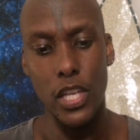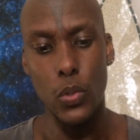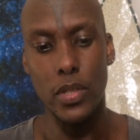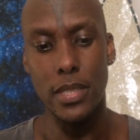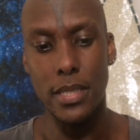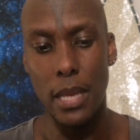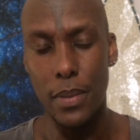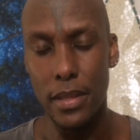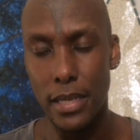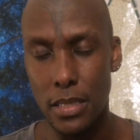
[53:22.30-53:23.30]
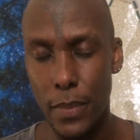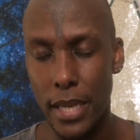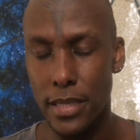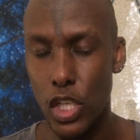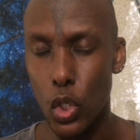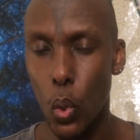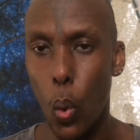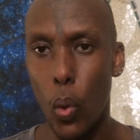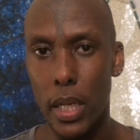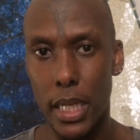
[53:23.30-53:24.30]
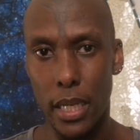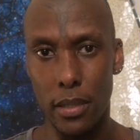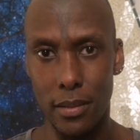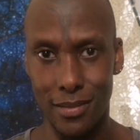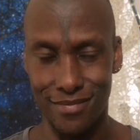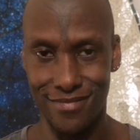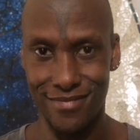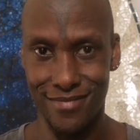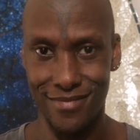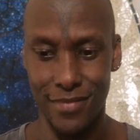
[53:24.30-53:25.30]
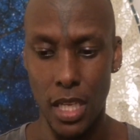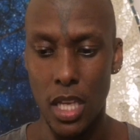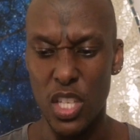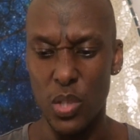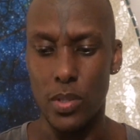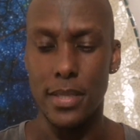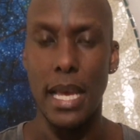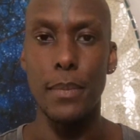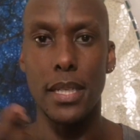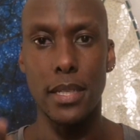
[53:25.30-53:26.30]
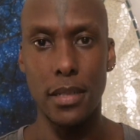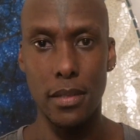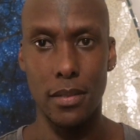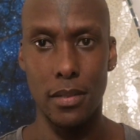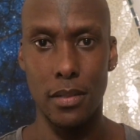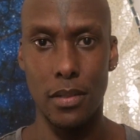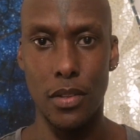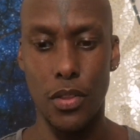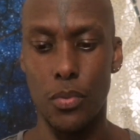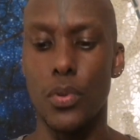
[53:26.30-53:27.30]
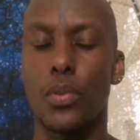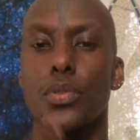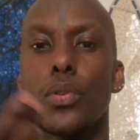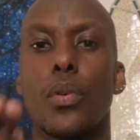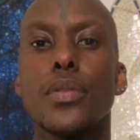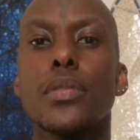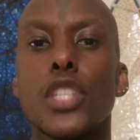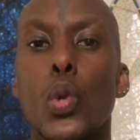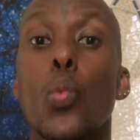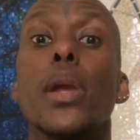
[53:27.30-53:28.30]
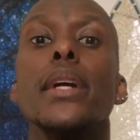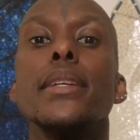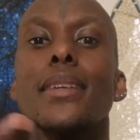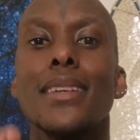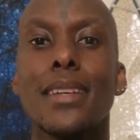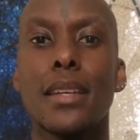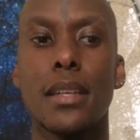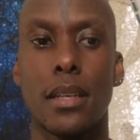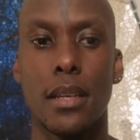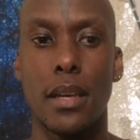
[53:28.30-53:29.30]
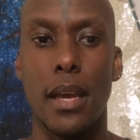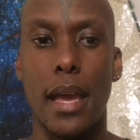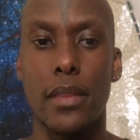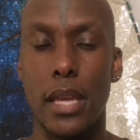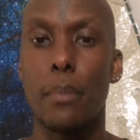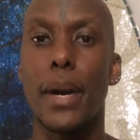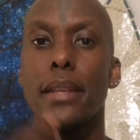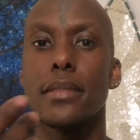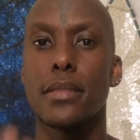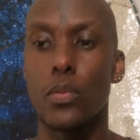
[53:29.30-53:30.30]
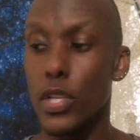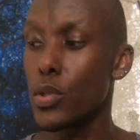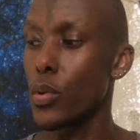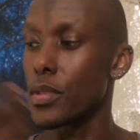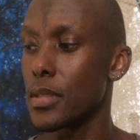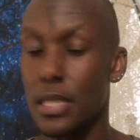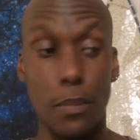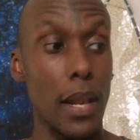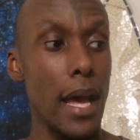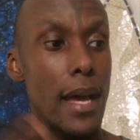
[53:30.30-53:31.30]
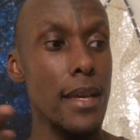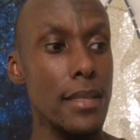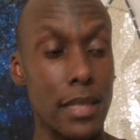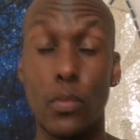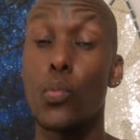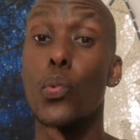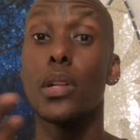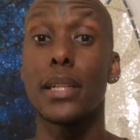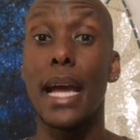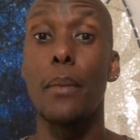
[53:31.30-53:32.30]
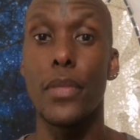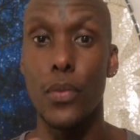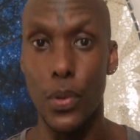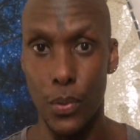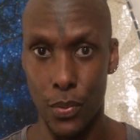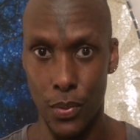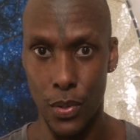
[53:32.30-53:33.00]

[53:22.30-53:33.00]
You just step in that space and you call it in. You summon it through your source. You will it. And the abundance, the resources, the supplies will come through.